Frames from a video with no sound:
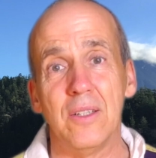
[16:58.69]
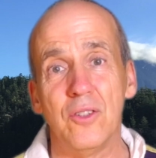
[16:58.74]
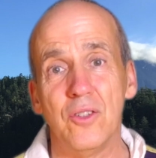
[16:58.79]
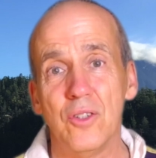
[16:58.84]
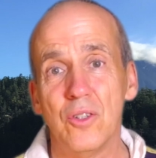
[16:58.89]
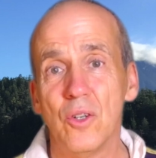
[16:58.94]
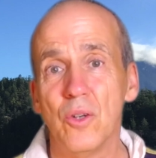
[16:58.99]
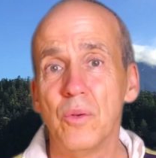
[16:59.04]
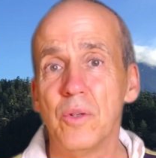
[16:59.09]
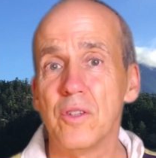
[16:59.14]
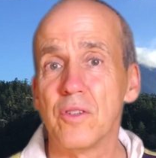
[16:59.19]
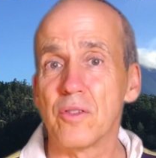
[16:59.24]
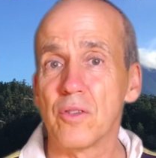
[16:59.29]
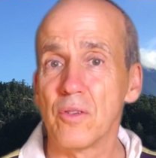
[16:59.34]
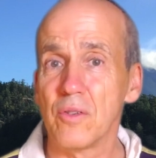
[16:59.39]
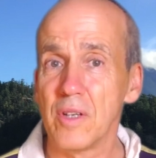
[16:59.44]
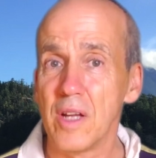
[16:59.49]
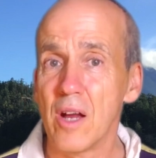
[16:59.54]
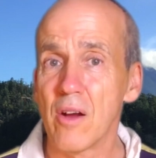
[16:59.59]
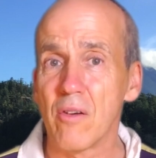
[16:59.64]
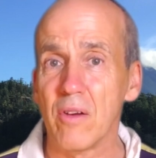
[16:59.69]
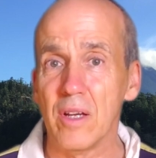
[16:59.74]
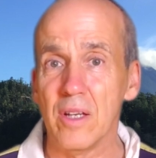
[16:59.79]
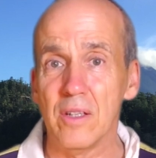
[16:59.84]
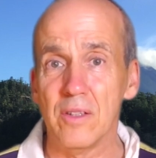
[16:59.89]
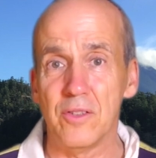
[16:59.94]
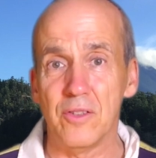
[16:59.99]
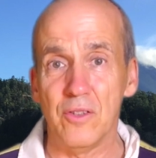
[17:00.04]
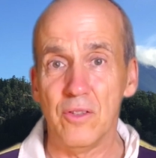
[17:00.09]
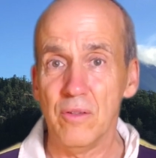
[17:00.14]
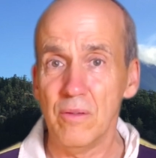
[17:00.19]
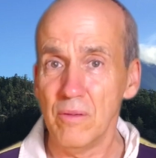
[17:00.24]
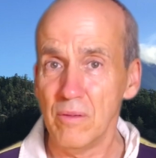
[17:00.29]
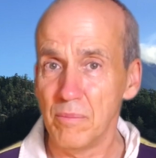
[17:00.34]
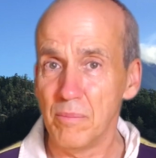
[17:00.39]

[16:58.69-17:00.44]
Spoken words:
in certain areas you